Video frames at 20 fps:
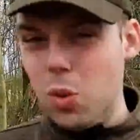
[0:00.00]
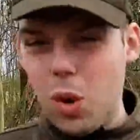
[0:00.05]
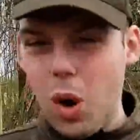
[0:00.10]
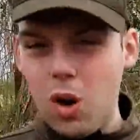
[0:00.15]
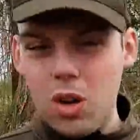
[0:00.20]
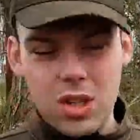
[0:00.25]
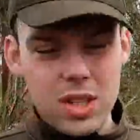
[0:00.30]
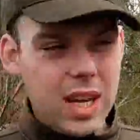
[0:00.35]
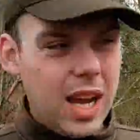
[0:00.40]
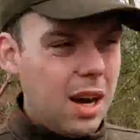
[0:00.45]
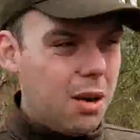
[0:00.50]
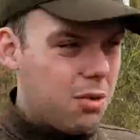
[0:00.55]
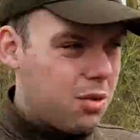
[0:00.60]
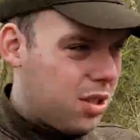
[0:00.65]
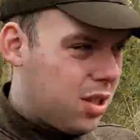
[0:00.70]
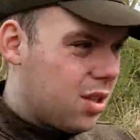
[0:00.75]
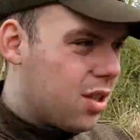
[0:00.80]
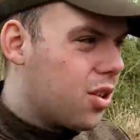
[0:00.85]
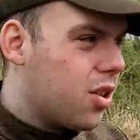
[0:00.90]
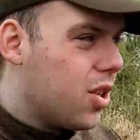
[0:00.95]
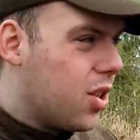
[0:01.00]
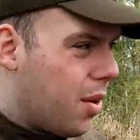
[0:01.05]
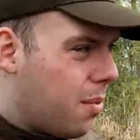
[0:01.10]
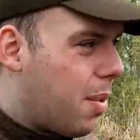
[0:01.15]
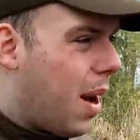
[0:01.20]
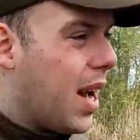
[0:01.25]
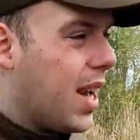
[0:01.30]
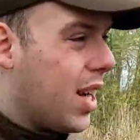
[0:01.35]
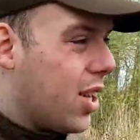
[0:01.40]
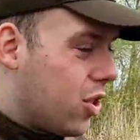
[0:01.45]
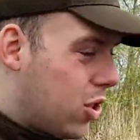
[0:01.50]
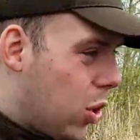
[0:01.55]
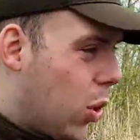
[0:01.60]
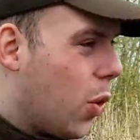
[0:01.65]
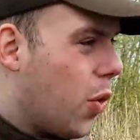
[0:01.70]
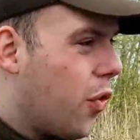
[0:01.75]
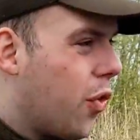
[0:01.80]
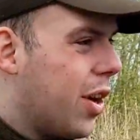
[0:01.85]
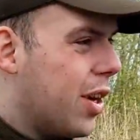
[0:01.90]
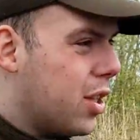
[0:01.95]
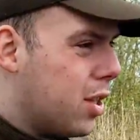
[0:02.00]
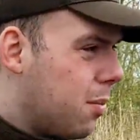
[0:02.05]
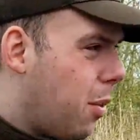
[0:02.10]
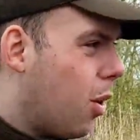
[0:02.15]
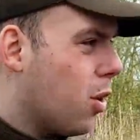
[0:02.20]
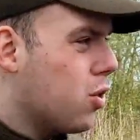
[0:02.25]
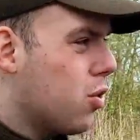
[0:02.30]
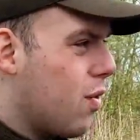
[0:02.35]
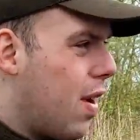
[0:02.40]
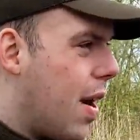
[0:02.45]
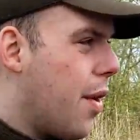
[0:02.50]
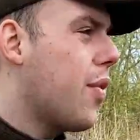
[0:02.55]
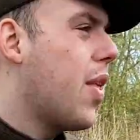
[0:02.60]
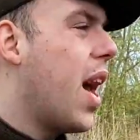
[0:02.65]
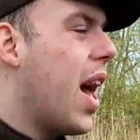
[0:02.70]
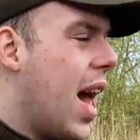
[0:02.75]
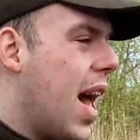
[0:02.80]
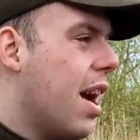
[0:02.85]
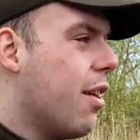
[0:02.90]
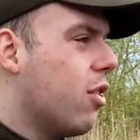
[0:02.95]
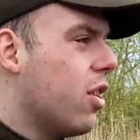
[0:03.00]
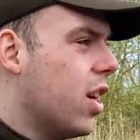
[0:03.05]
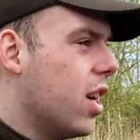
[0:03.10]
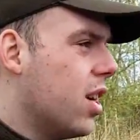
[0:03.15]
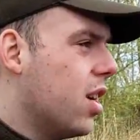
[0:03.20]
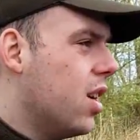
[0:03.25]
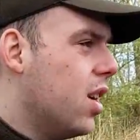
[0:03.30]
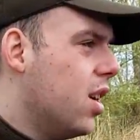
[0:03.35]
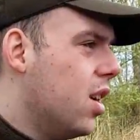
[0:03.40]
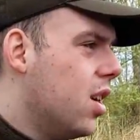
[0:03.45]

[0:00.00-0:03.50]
all gone now because I baited 2 or 3 spots around that area